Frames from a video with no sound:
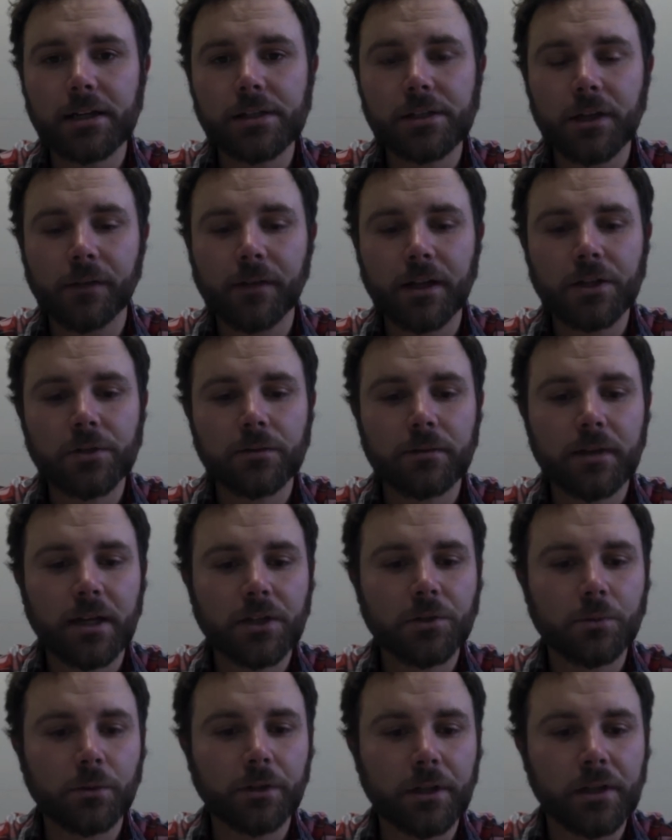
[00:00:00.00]
So
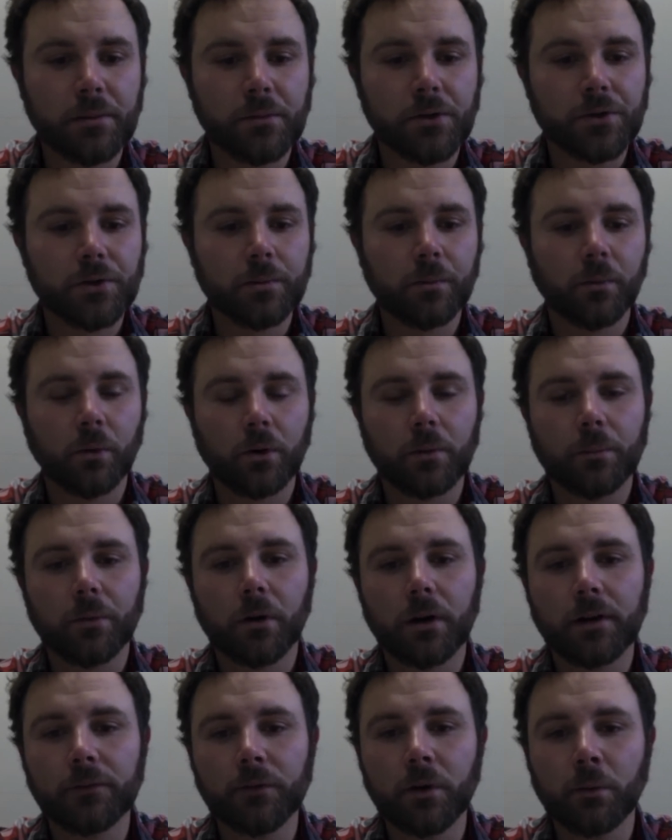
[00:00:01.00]
that's really the most important
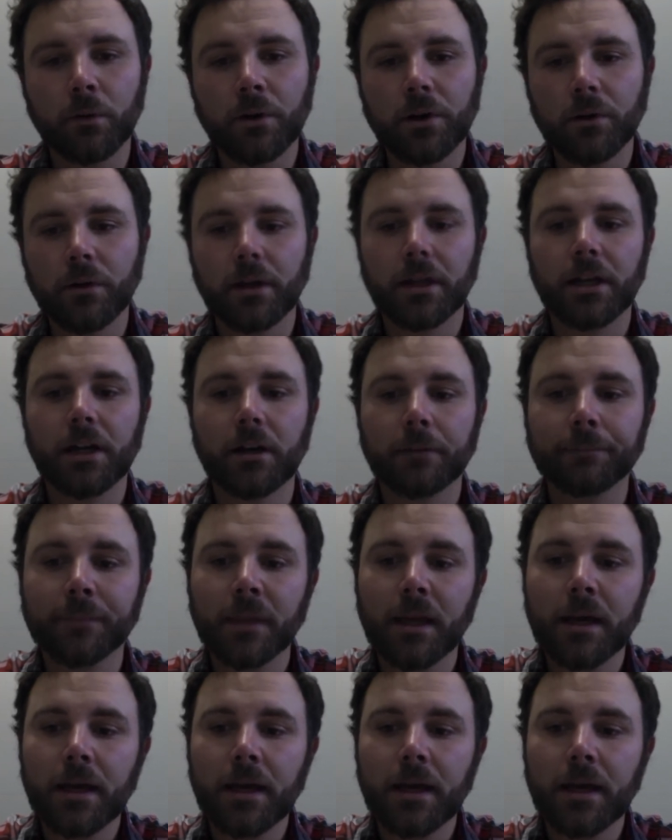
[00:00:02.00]
part of what we're doing here.